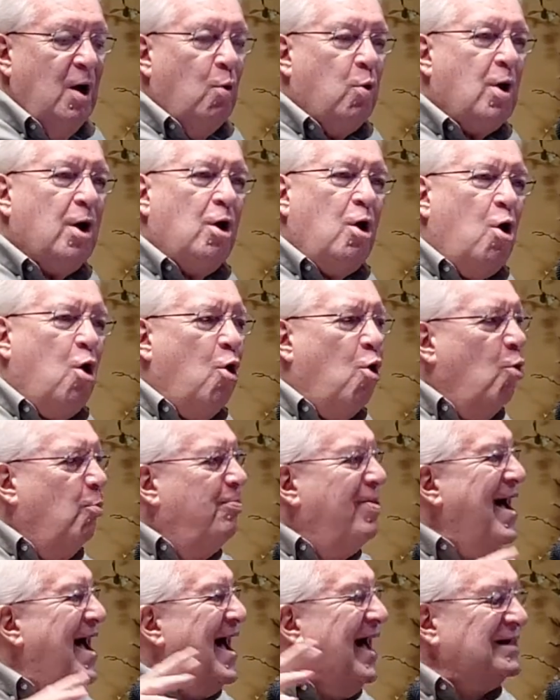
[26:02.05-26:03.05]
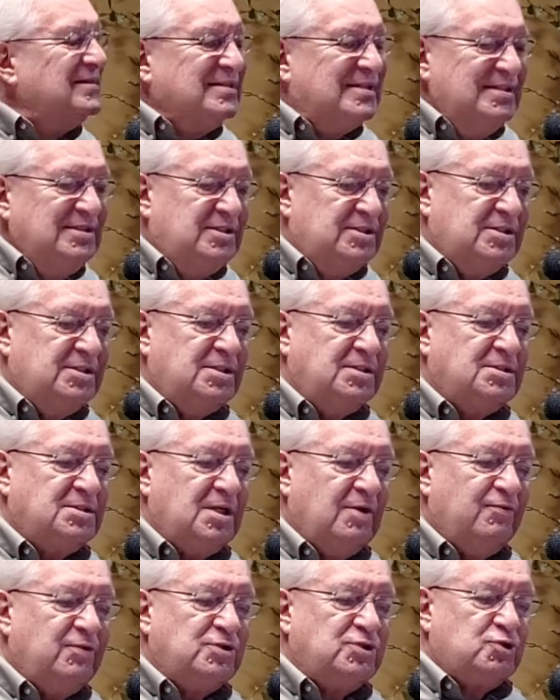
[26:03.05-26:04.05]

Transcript: where whole passages of the